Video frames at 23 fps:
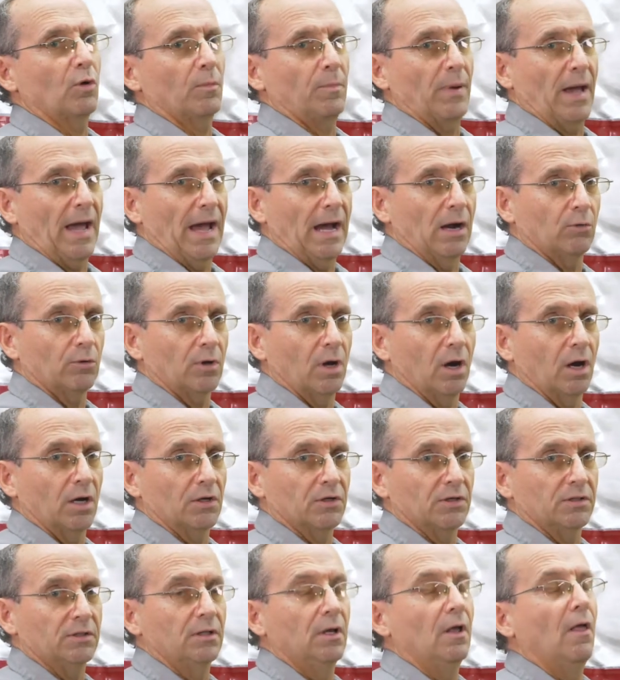power on
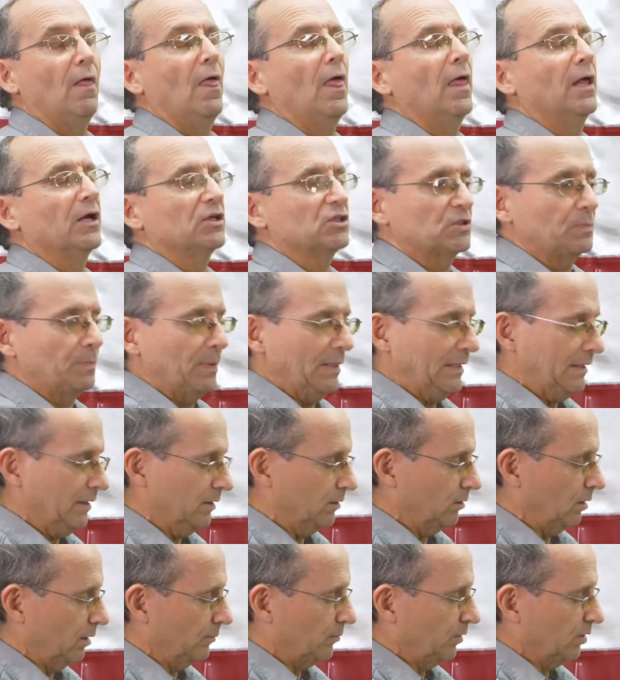it, speeding
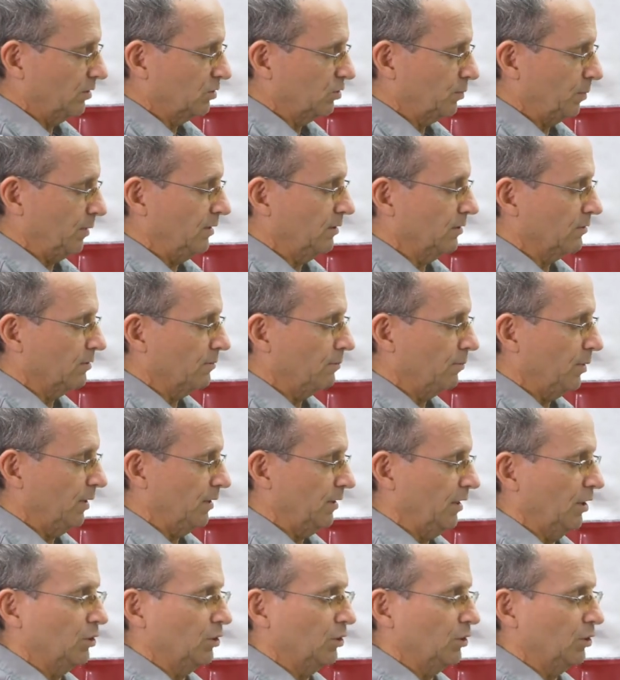up the speed of the bit,